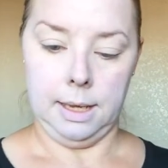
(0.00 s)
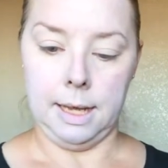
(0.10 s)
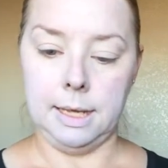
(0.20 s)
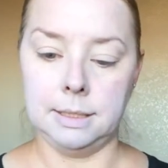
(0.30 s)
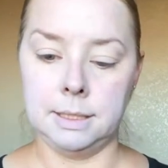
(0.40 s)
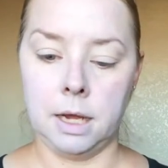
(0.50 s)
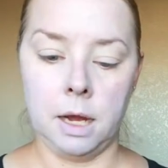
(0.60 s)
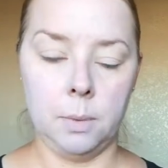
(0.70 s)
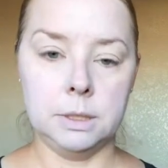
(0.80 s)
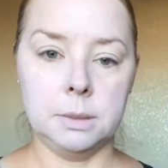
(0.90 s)
And
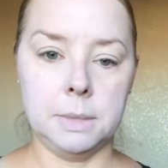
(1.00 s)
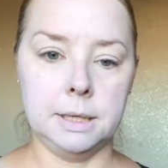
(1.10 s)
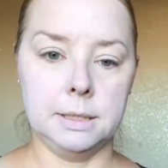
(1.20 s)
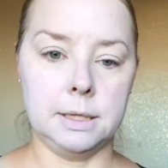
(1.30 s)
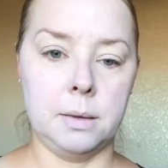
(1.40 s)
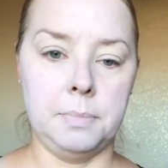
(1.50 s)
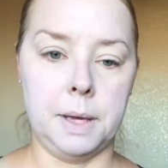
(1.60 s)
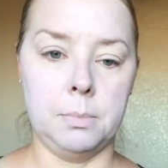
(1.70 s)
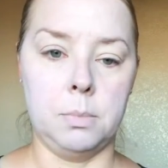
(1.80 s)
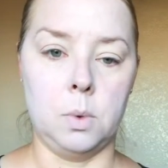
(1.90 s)
I want something that's a
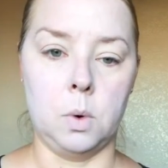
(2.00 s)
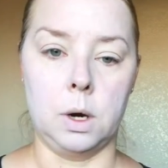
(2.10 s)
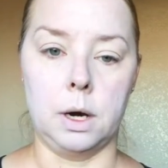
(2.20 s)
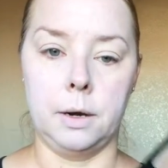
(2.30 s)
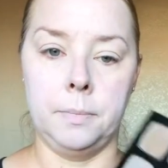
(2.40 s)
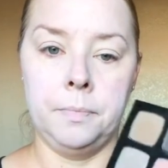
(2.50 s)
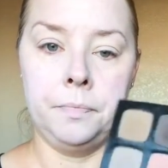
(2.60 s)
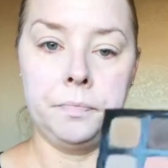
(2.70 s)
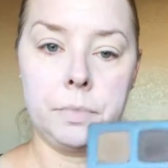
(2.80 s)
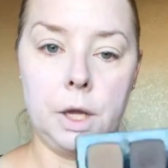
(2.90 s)
bit more
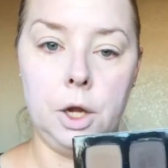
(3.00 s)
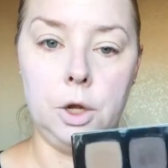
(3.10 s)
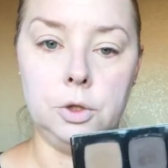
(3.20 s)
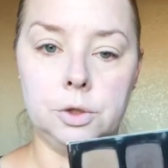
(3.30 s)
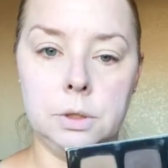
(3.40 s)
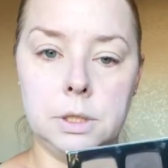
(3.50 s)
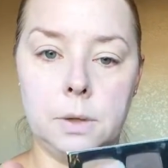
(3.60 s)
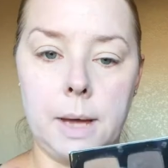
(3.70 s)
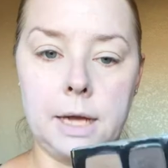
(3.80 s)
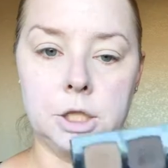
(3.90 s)
neutral,
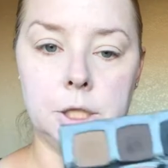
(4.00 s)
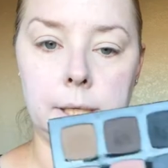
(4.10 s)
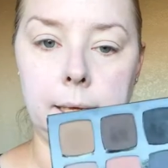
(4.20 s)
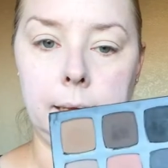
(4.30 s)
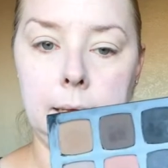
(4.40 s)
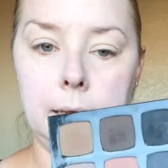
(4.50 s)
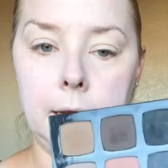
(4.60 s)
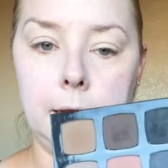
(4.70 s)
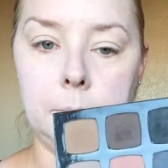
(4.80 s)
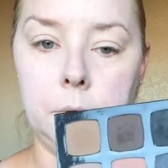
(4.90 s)
so actually
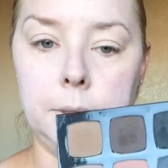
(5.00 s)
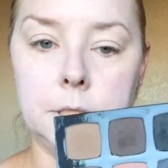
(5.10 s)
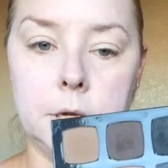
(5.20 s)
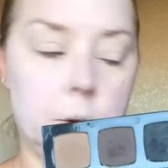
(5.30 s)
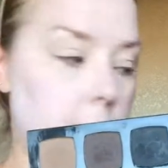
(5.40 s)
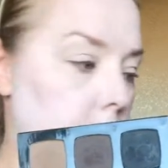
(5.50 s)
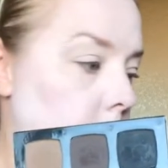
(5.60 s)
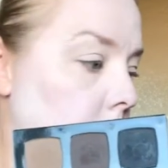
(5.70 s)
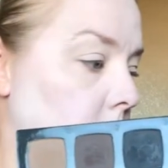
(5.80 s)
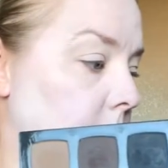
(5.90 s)
I am going to go
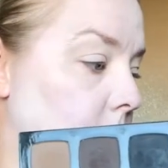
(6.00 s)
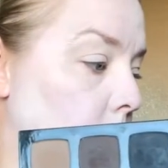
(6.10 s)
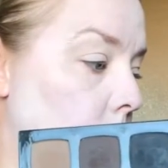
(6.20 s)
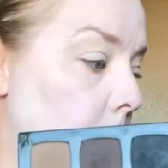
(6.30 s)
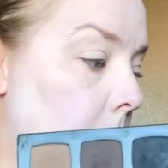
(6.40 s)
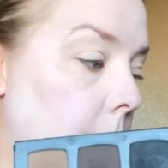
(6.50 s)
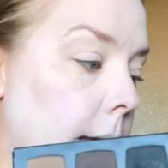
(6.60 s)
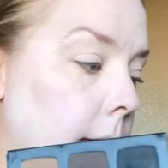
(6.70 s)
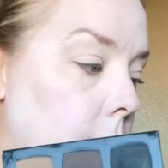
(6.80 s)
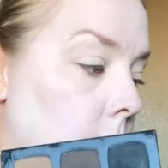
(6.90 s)
here for my,